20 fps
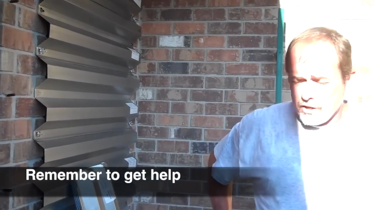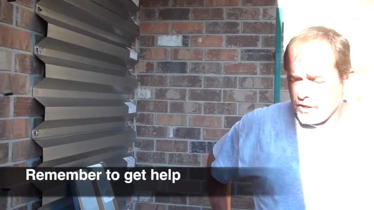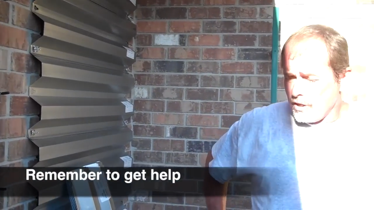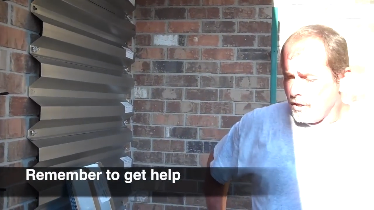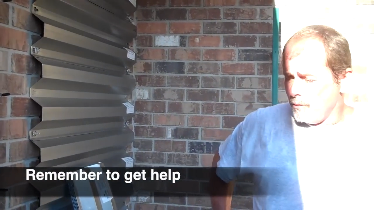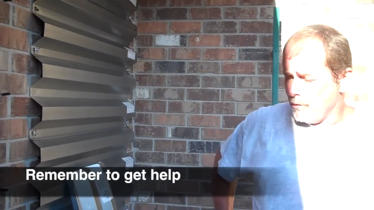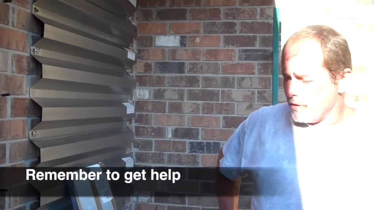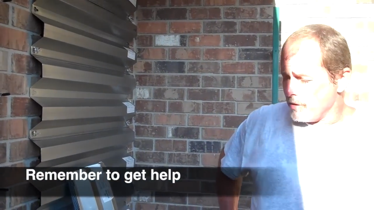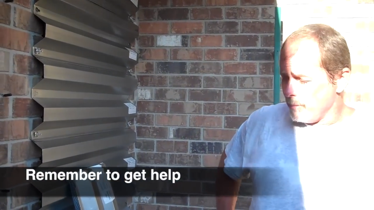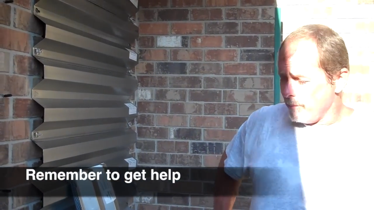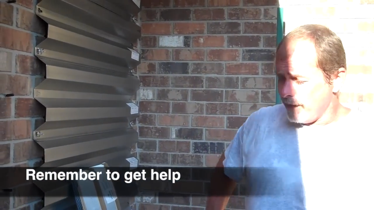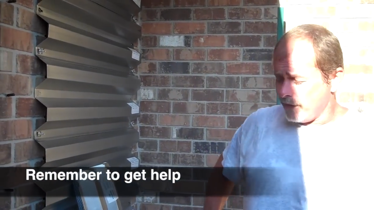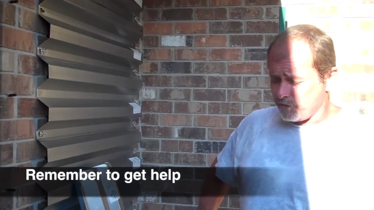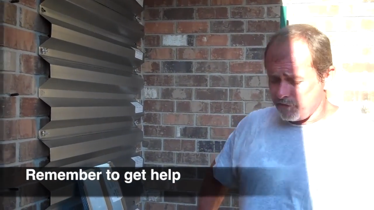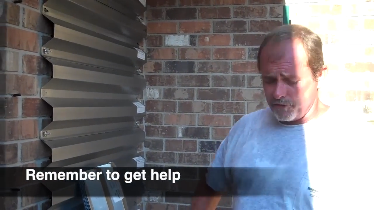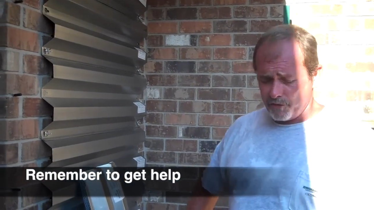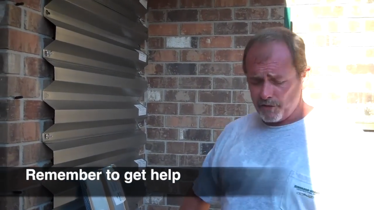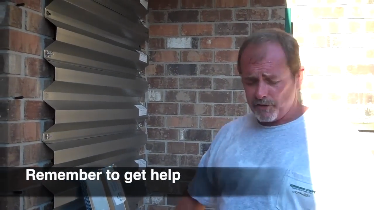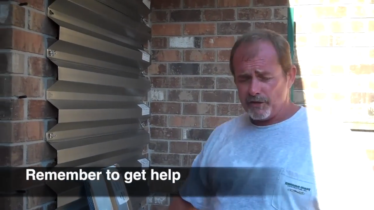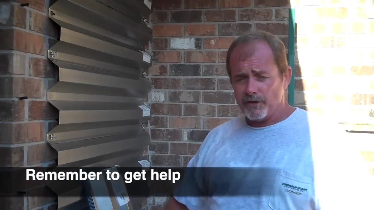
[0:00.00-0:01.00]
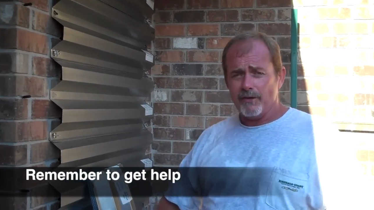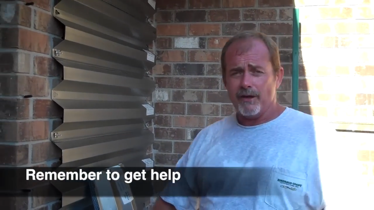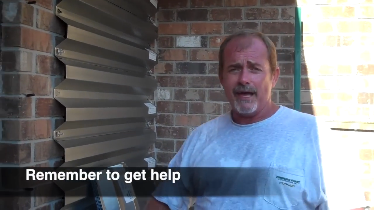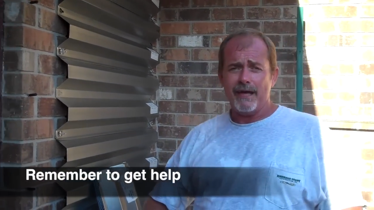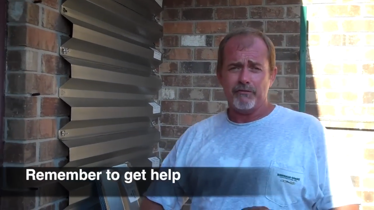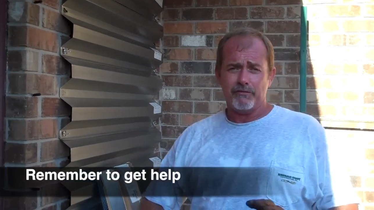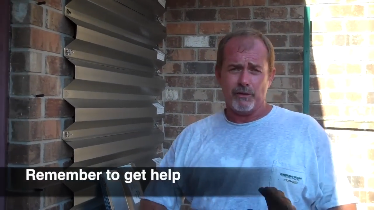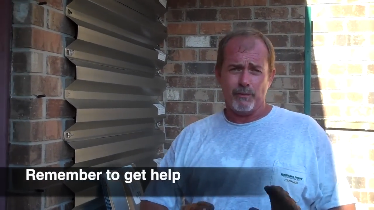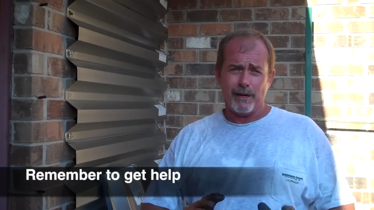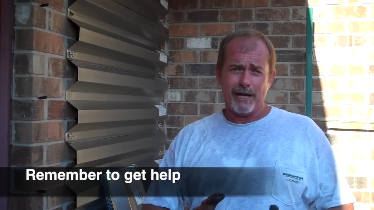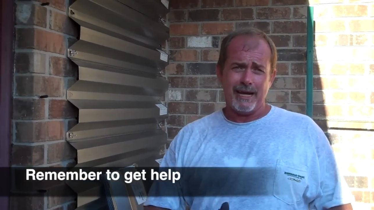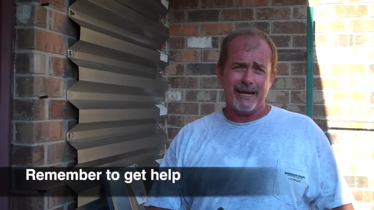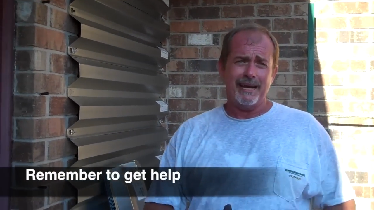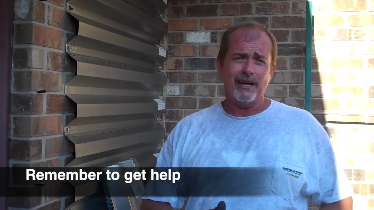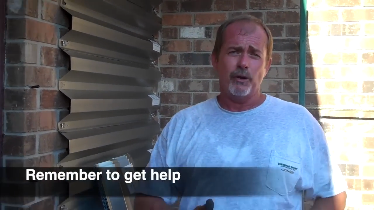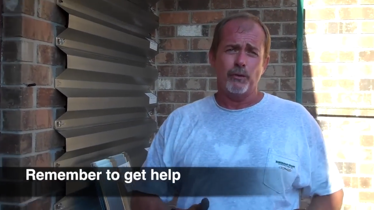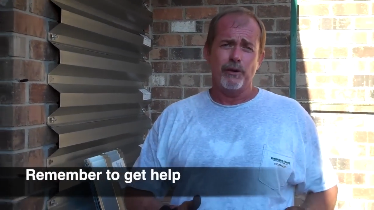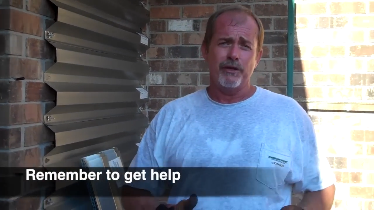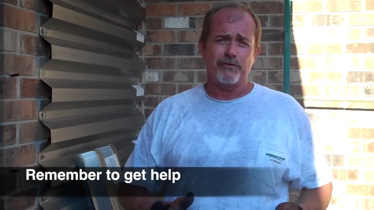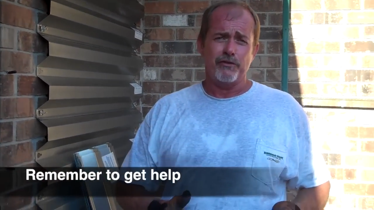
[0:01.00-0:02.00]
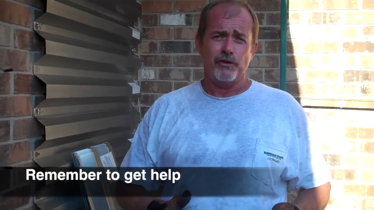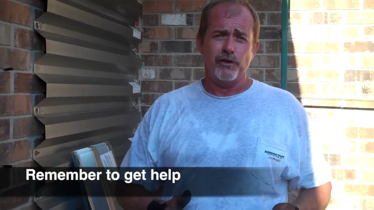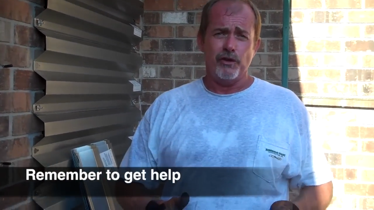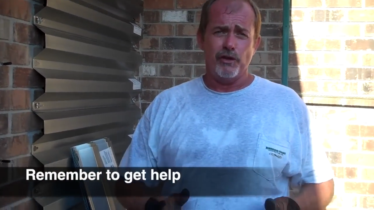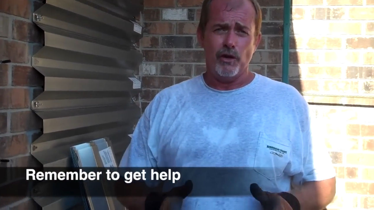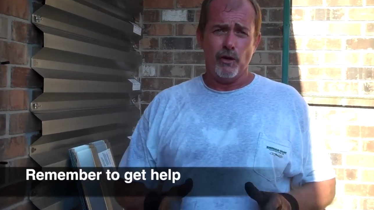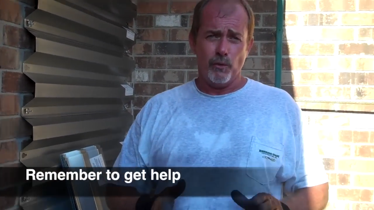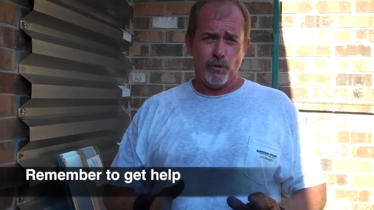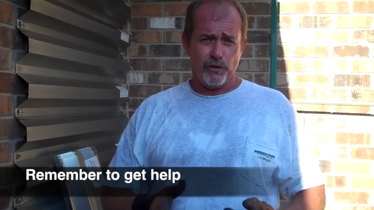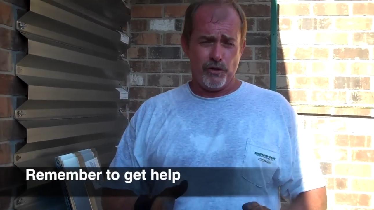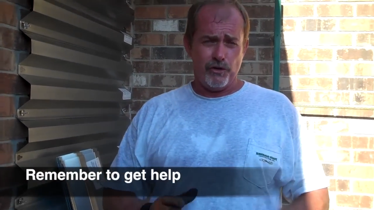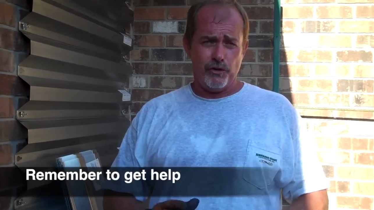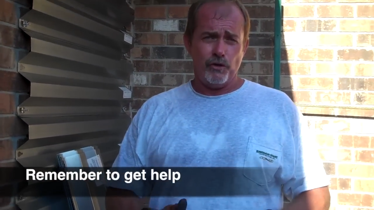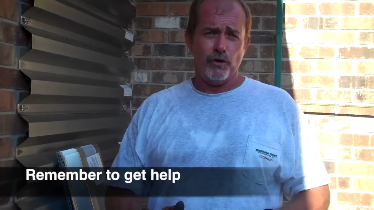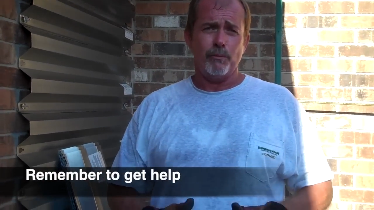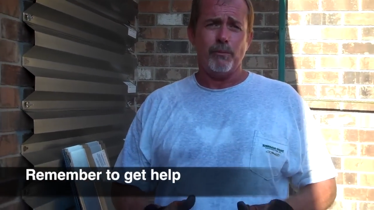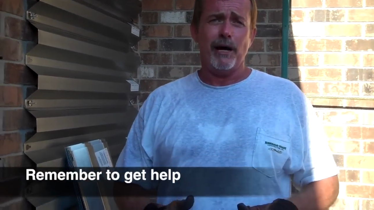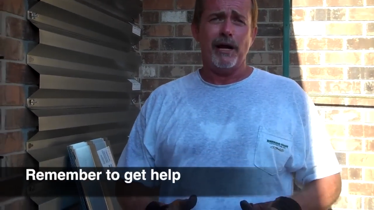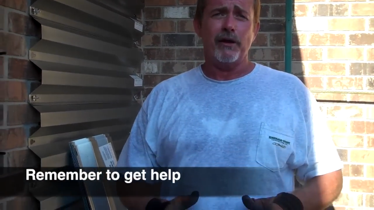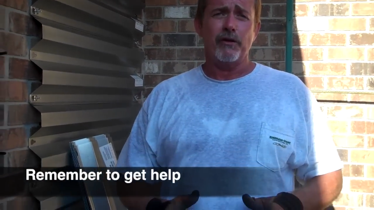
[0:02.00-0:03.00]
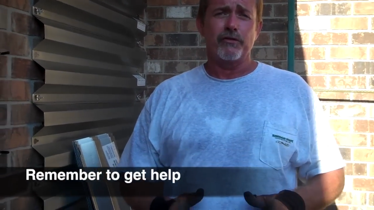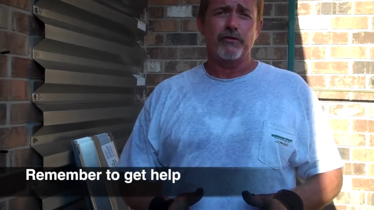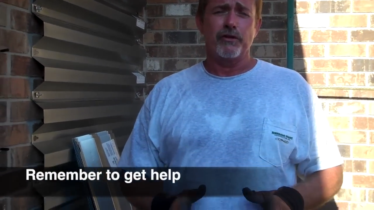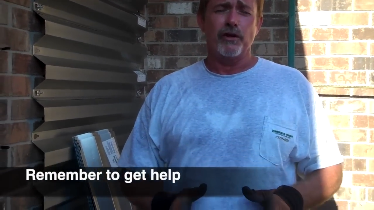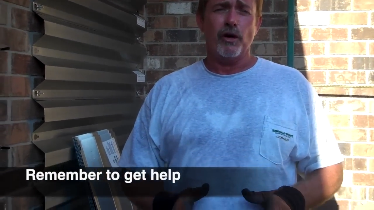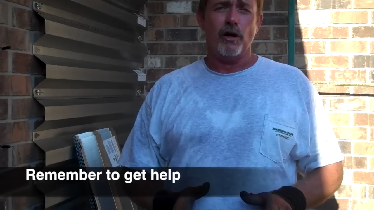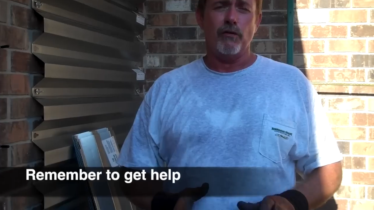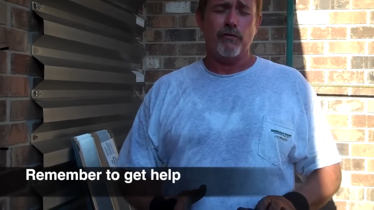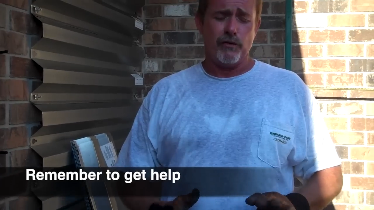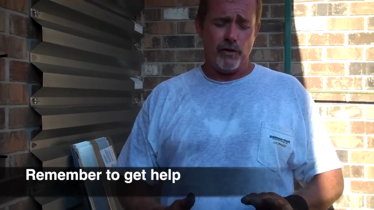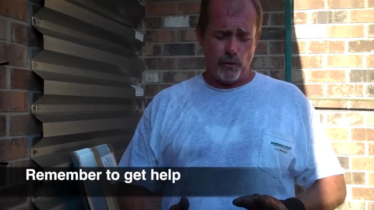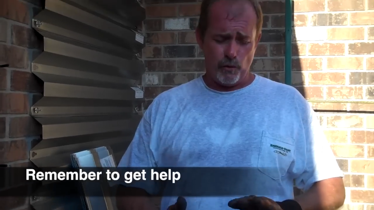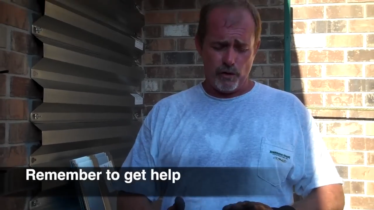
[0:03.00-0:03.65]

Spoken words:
you want to make sure you have somebody here with you. You don't want to do it by yourself.